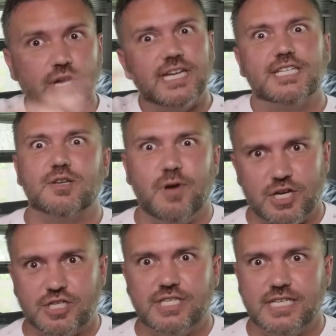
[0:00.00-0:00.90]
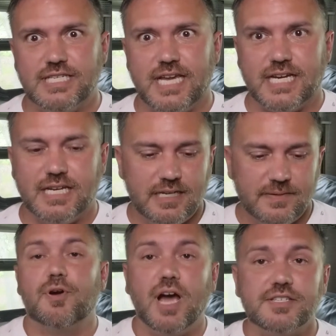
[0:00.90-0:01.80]
we'll get to the questions in a second.
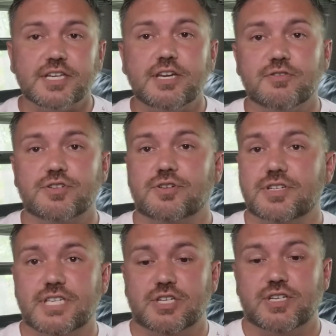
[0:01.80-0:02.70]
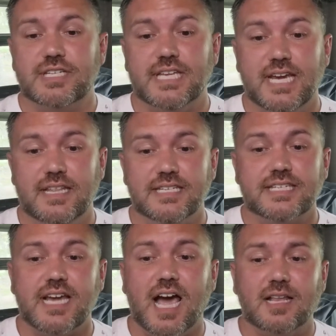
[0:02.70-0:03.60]
The prosecutors are essentially saying that
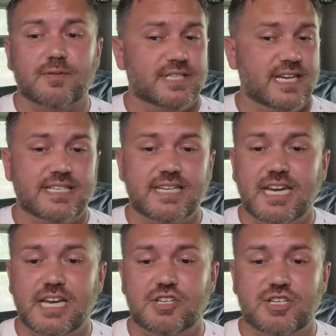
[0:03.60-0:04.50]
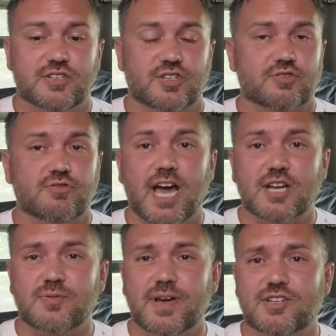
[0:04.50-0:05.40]
Skylar was 18. She had just
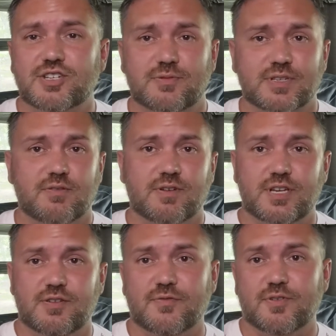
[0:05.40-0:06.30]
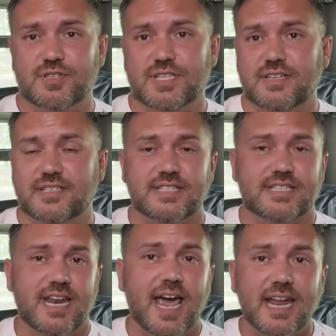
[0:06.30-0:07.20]
graduated. She was going to University of
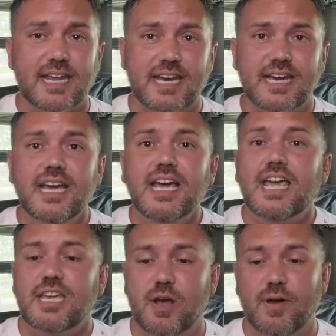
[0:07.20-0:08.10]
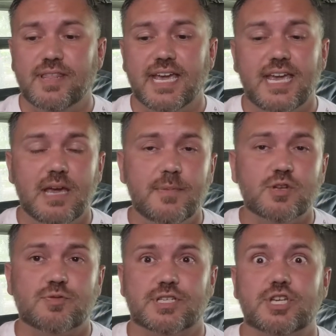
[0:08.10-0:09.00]
Cincinnati. You know, and the
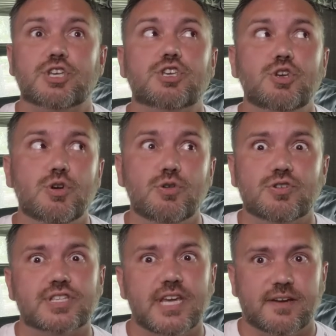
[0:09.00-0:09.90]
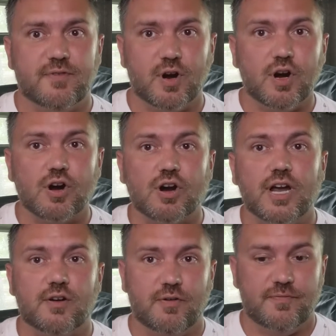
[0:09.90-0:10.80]
image was a huge thing for
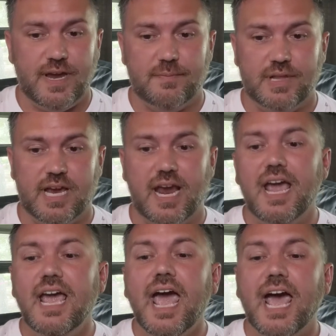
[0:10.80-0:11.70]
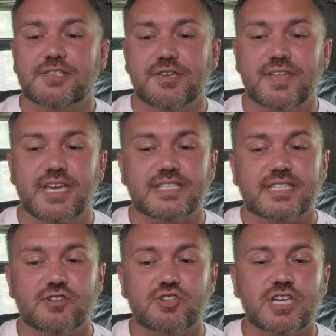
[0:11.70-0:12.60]
her and her family. And so that
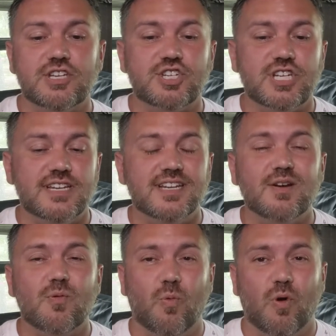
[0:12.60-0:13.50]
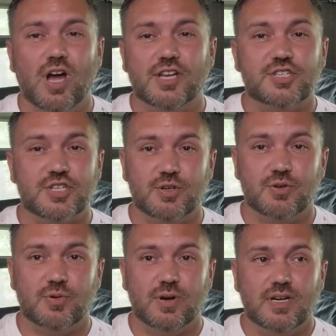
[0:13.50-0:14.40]
essentially she didn't want
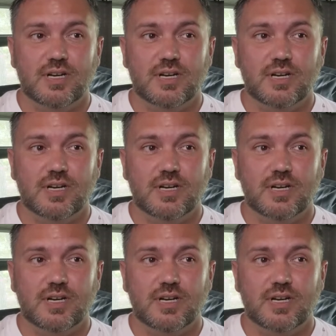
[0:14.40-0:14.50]
to